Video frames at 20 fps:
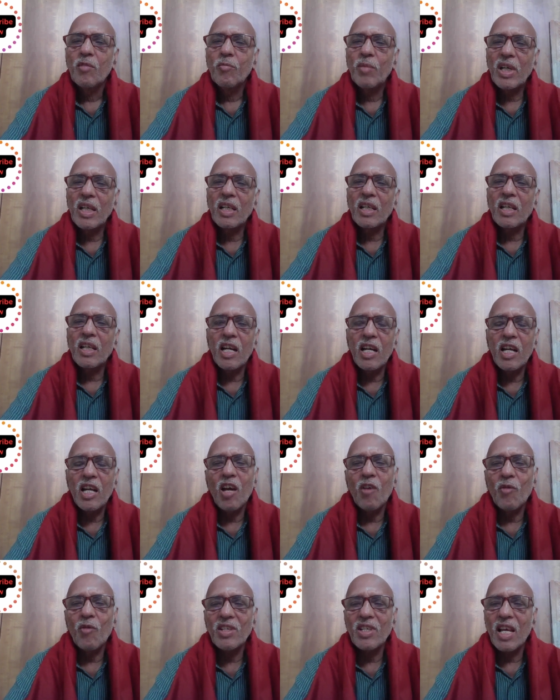But
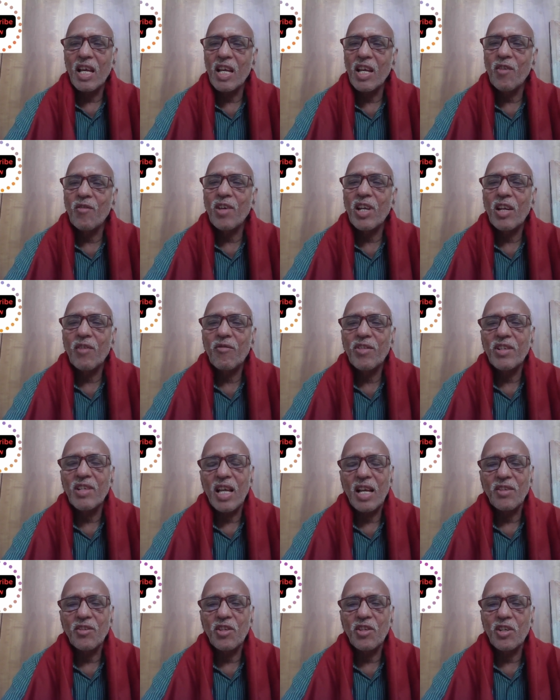Karna was unaware of
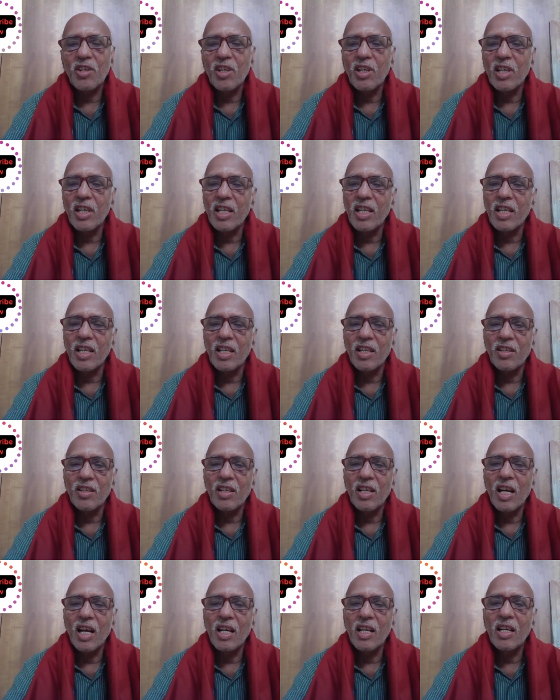his ancestral lineage
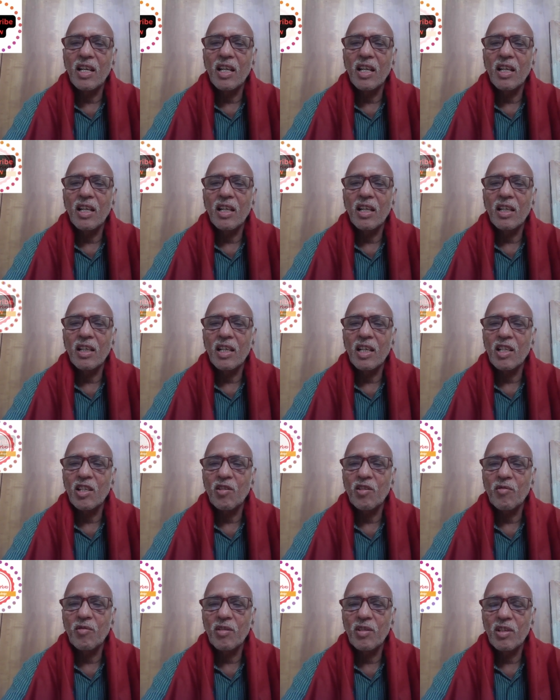until
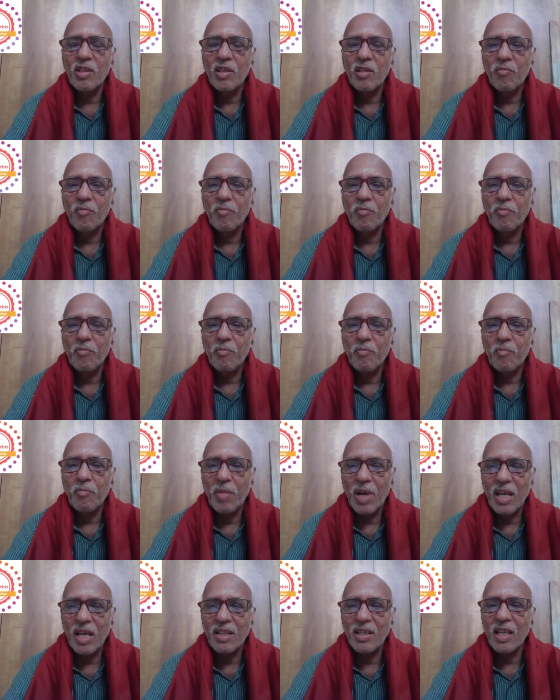his
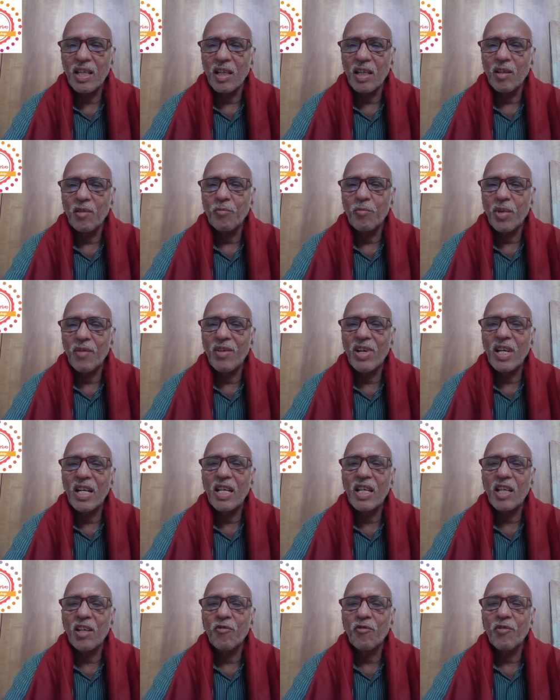passing,
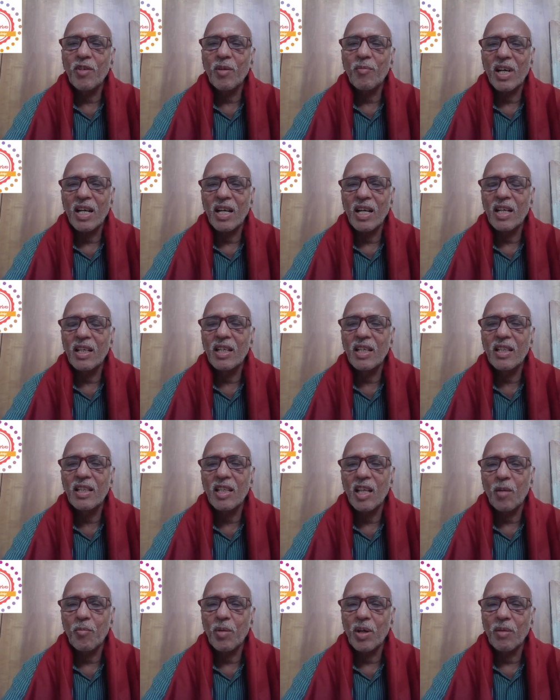preventing him from conducting
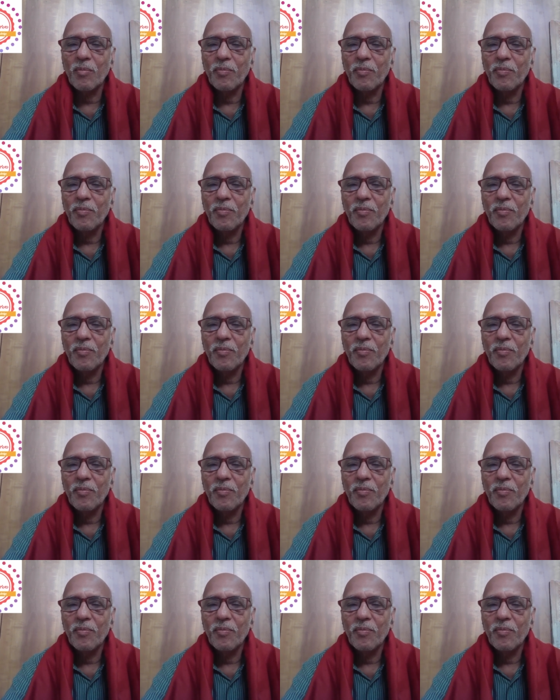Tarpana.